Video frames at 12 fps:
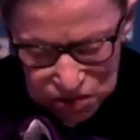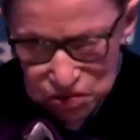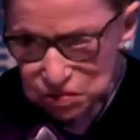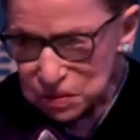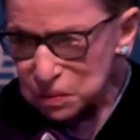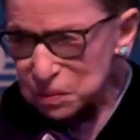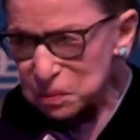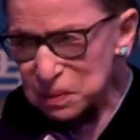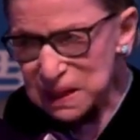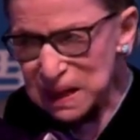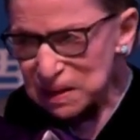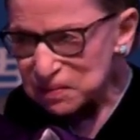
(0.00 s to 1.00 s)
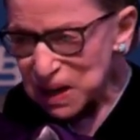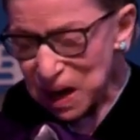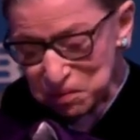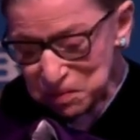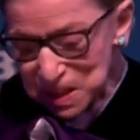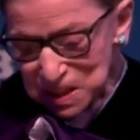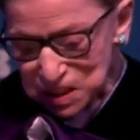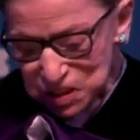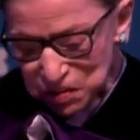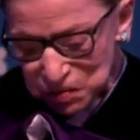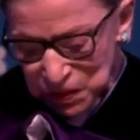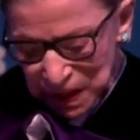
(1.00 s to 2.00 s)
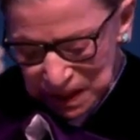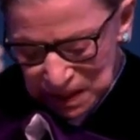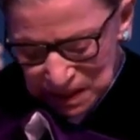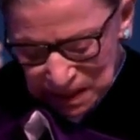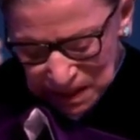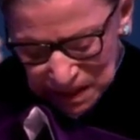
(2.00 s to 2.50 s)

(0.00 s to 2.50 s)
True, we have not reached nirvana,